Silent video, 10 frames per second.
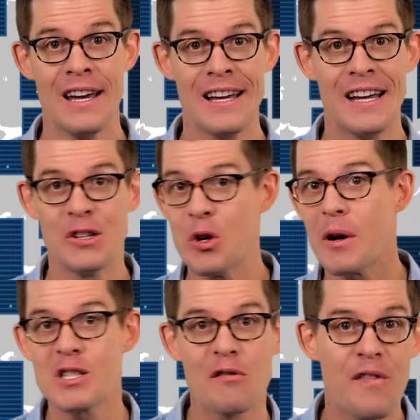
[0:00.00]
and do a
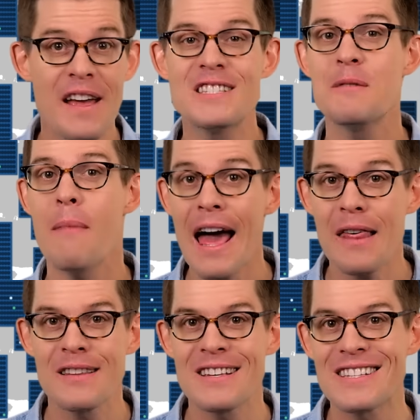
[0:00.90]
bunch of fancy
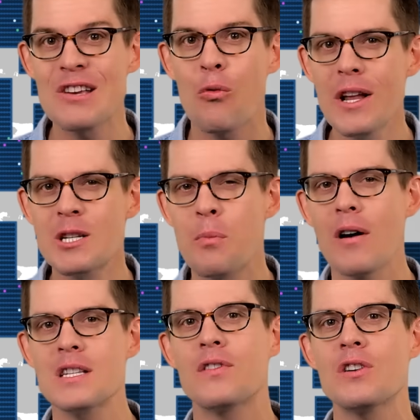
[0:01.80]
math to see which
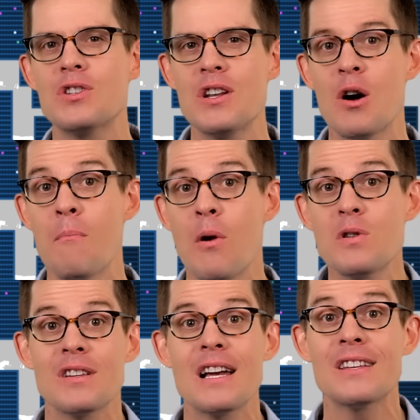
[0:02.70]
parts of your genome
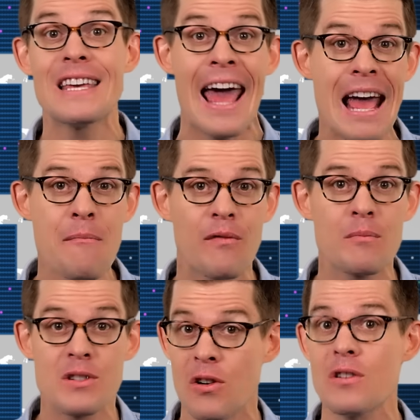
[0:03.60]
most likely came
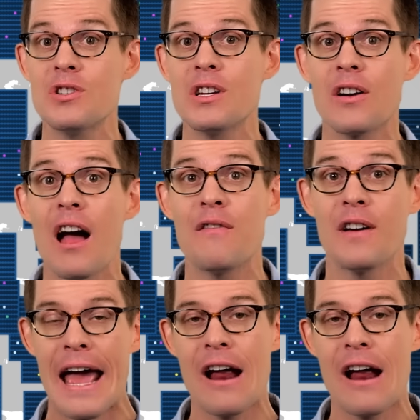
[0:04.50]
from certain geographic